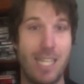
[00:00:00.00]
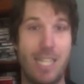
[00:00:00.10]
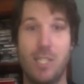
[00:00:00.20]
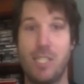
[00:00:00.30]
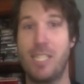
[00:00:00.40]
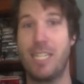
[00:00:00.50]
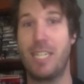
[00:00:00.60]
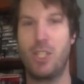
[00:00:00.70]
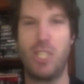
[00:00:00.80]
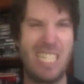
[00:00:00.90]
they just
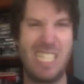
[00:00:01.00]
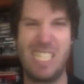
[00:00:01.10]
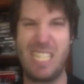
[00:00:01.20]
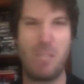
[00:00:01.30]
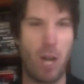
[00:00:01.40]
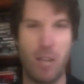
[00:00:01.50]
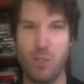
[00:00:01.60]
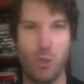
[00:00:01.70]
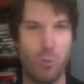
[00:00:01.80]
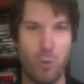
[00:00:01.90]
think cheesy
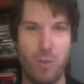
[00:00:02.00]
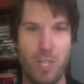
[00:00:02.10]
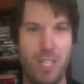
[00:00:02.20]
monster movie,